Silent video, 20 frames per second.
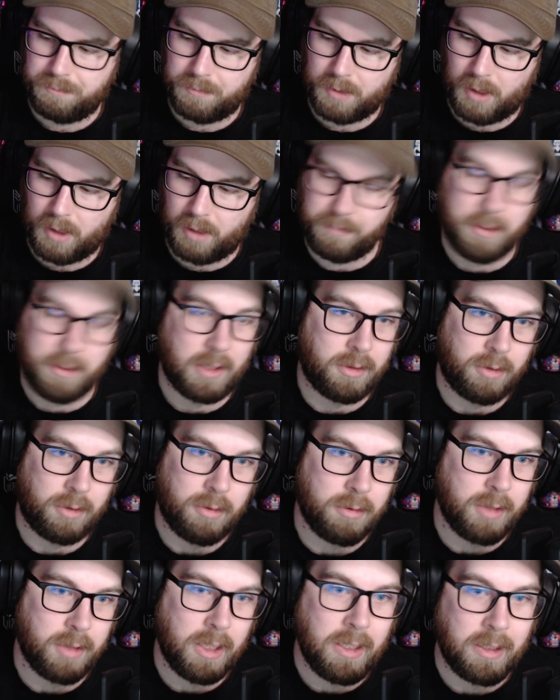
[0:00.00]
I've not
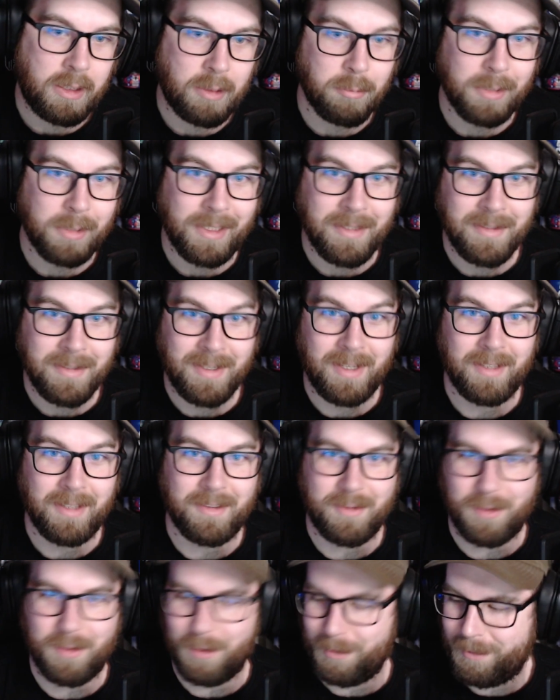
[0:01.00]
heard any complaints yet.
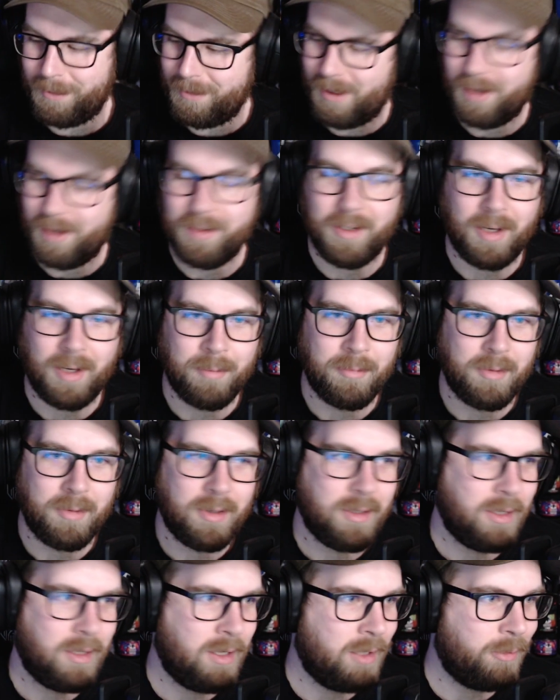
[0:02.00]
So I
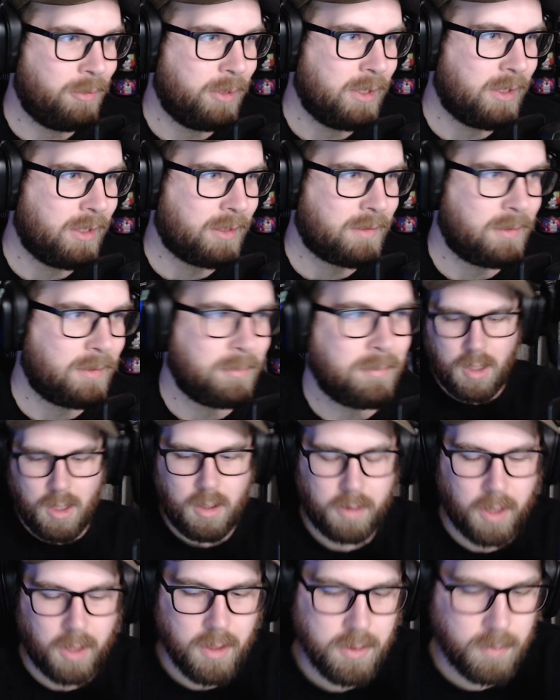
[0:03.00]
really like them.
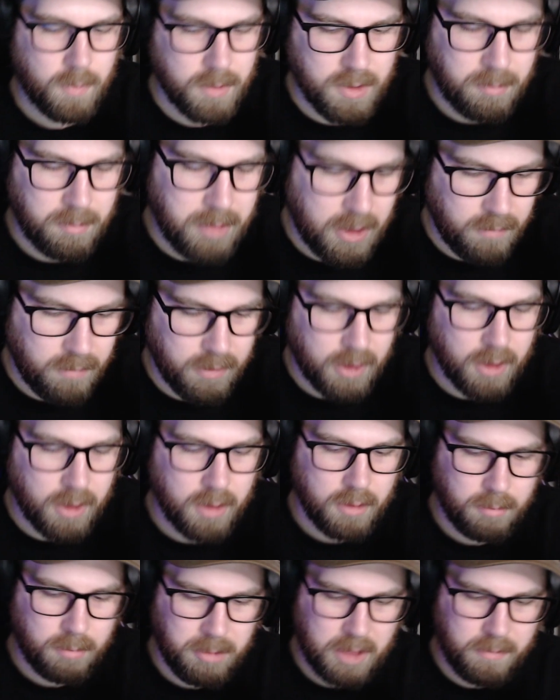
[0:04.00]
Okay, this one's a bit of
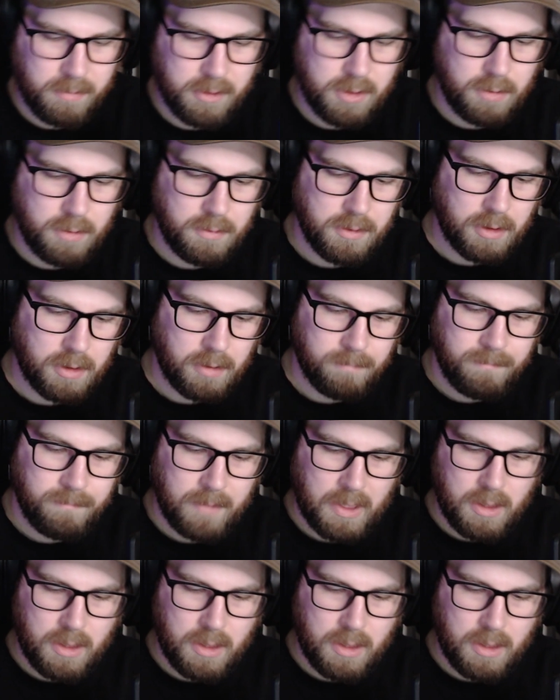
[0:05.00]
a doozy.